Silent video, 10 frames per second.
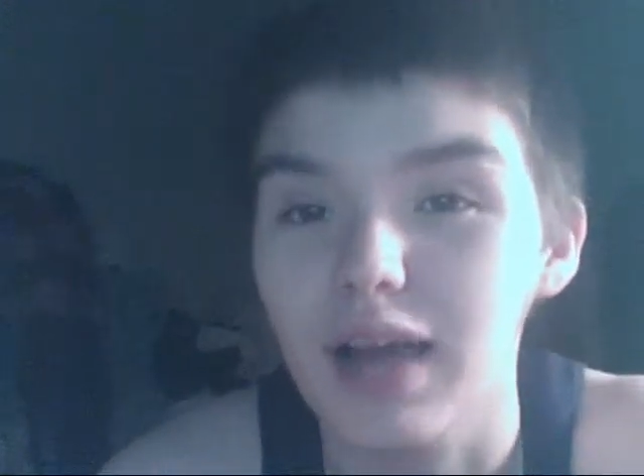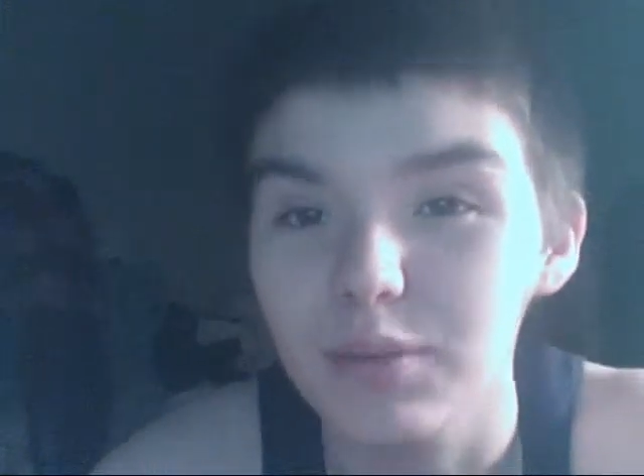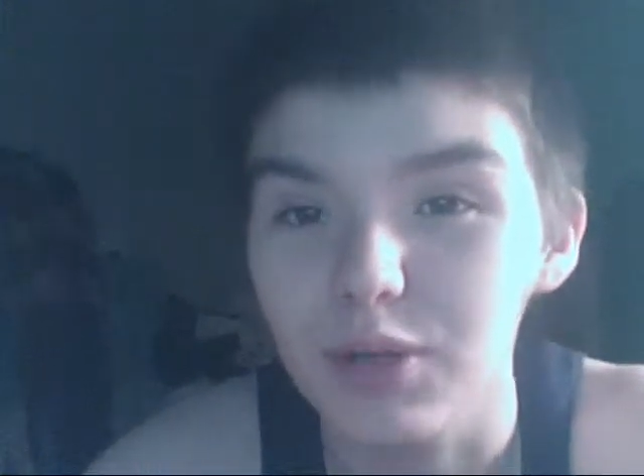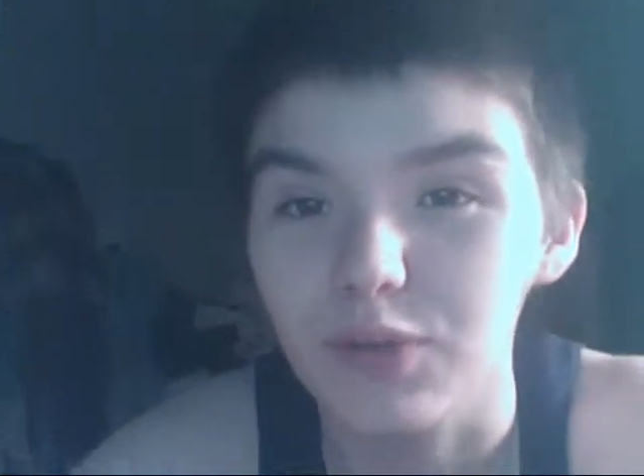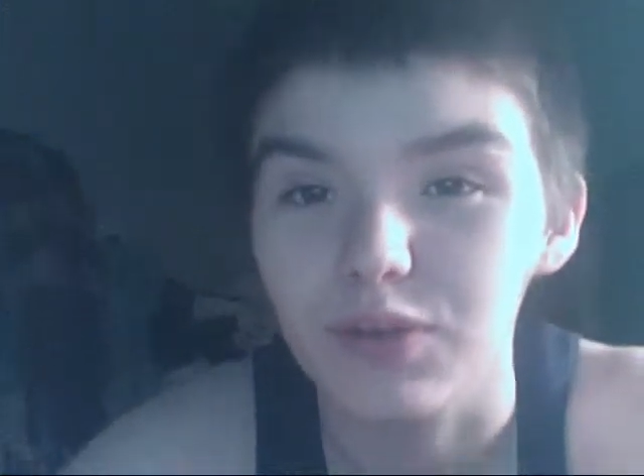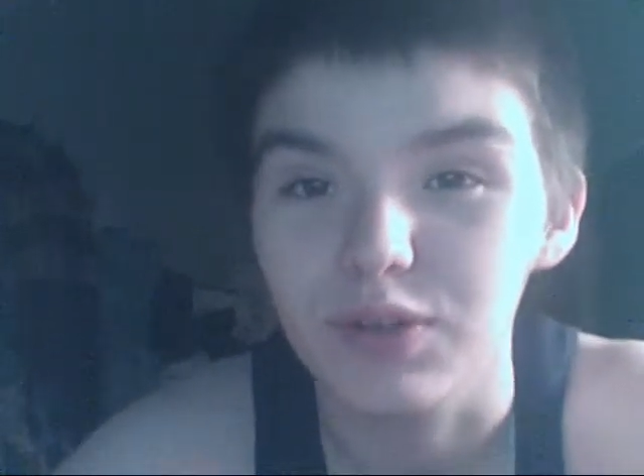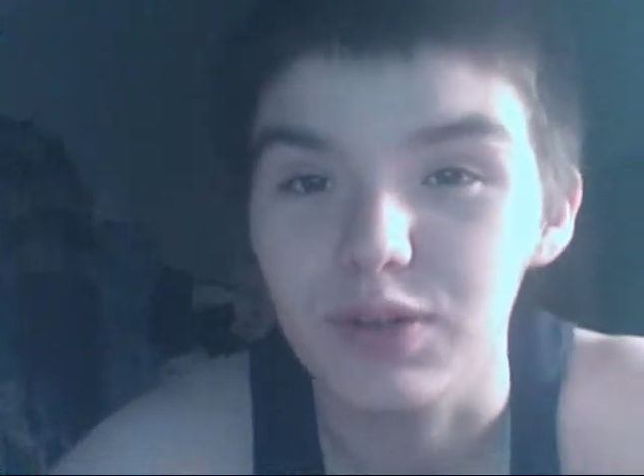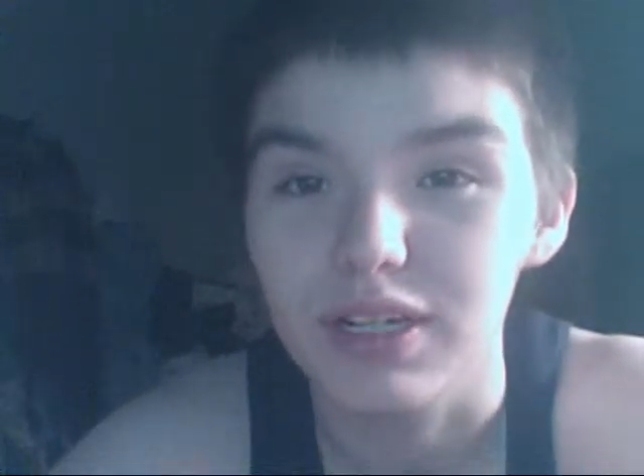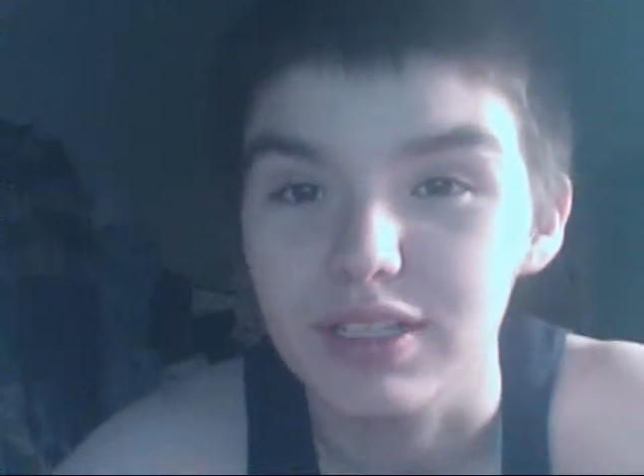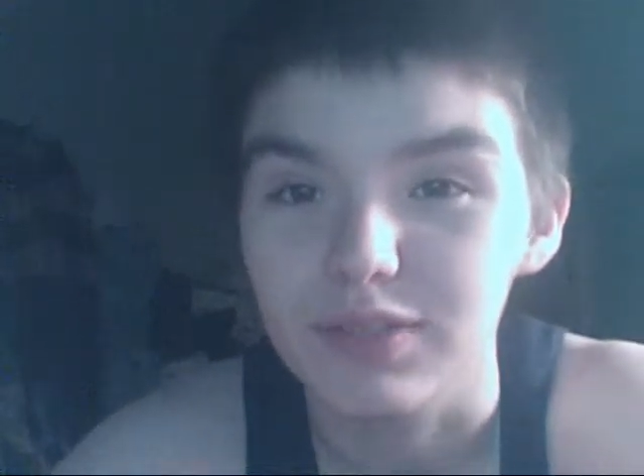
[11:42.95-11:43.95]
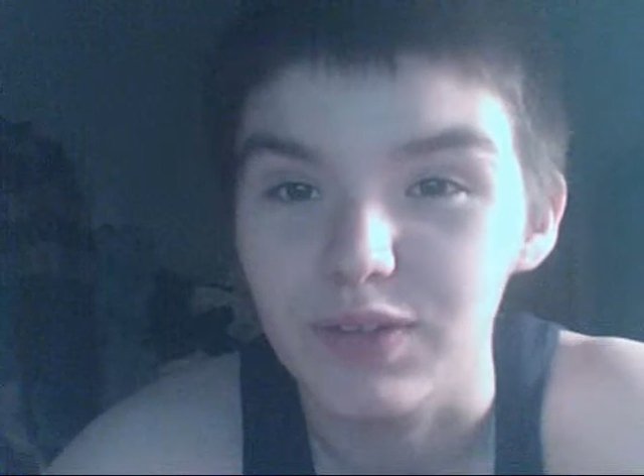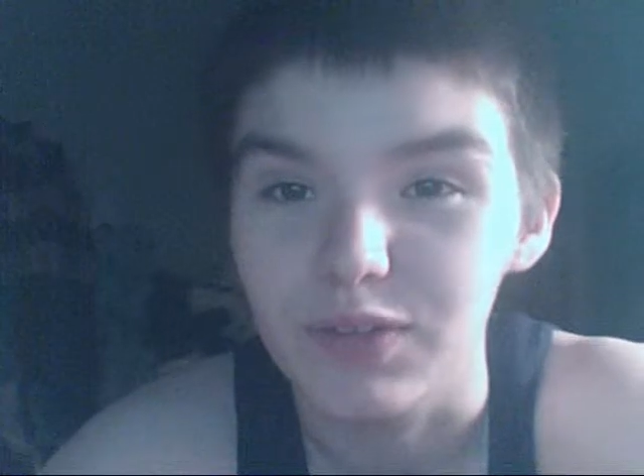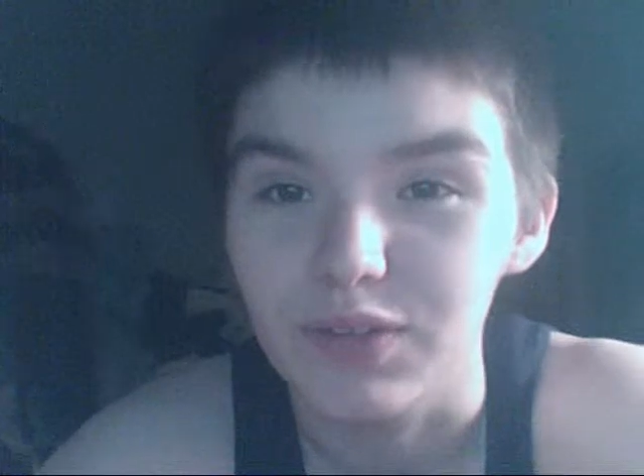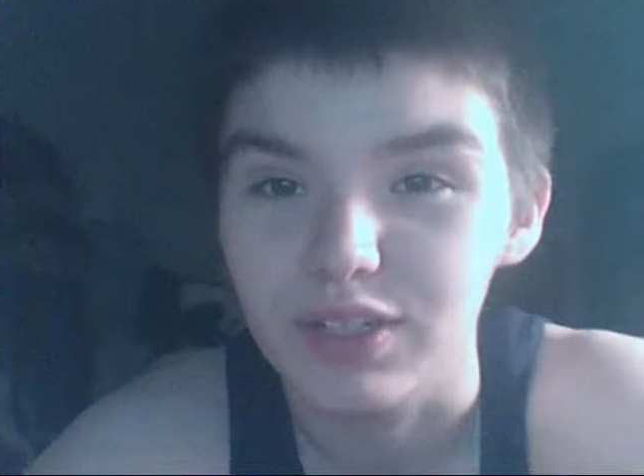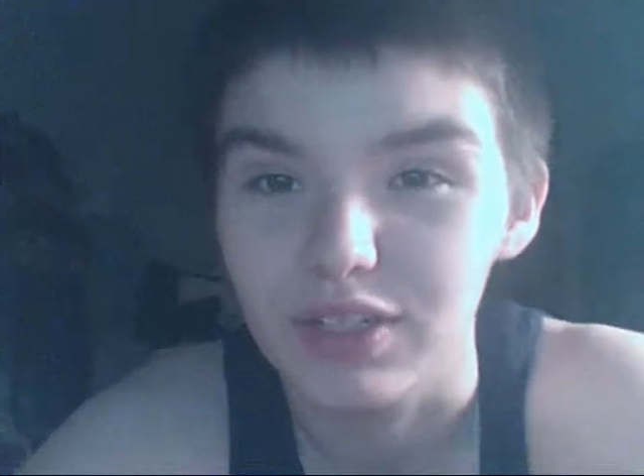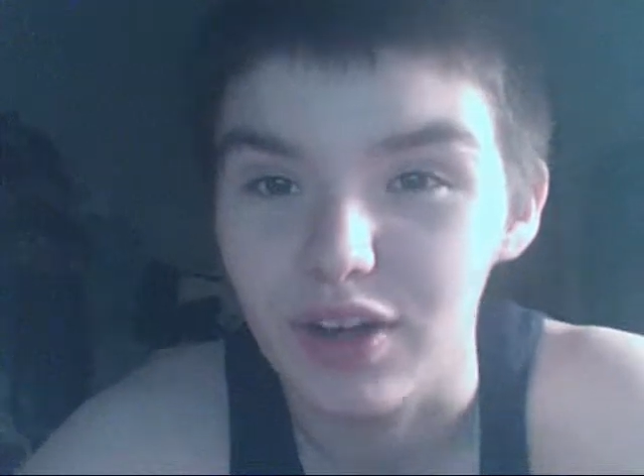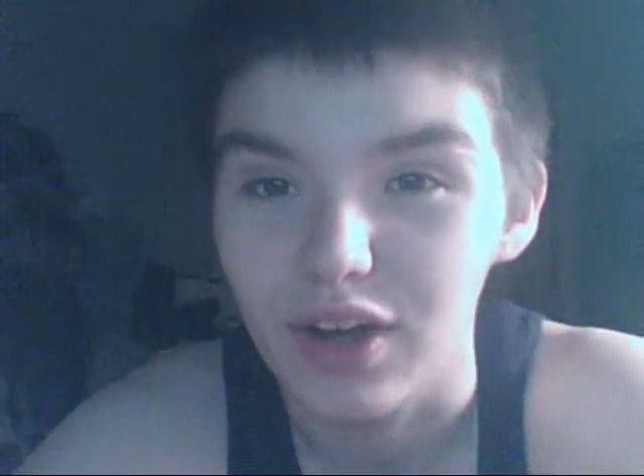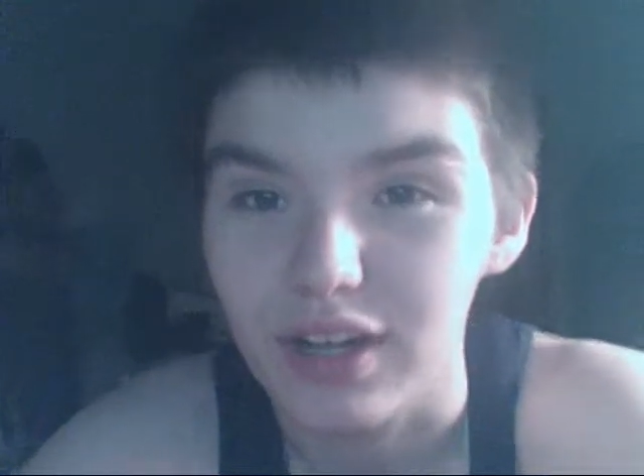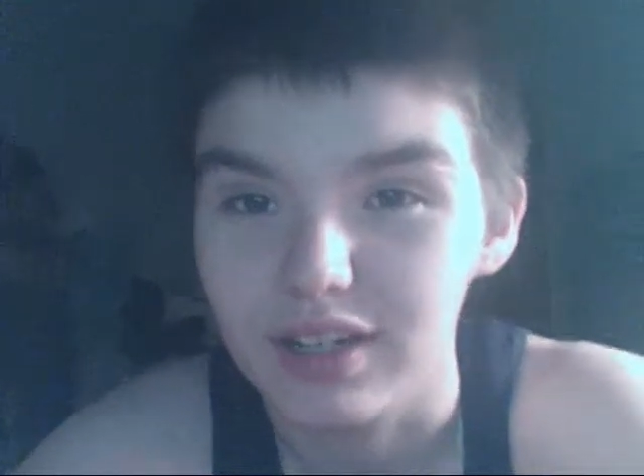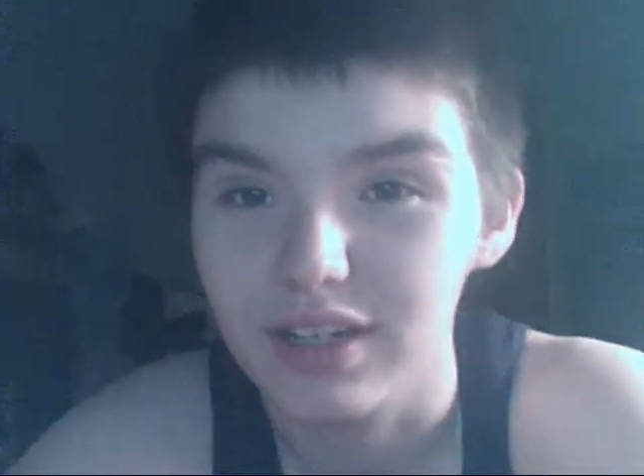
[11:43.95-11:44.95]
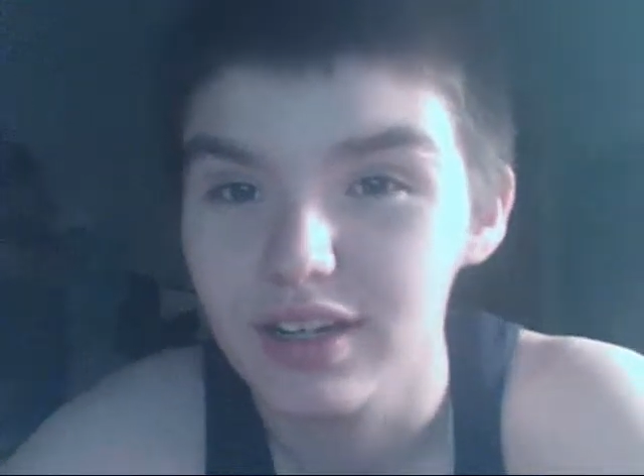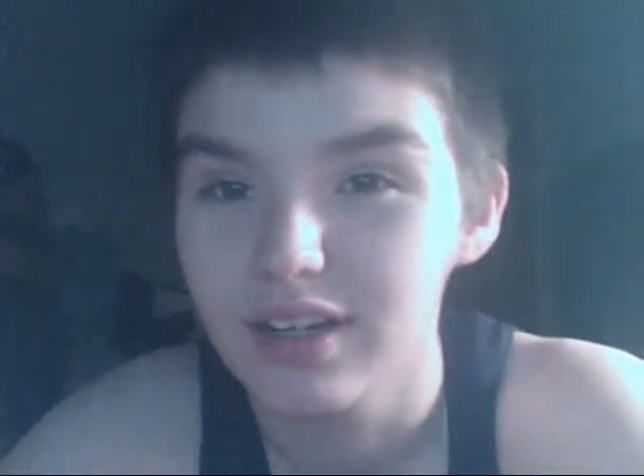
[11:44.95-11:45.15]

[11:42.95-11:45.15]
I'm here for you guys if you ever need to talk.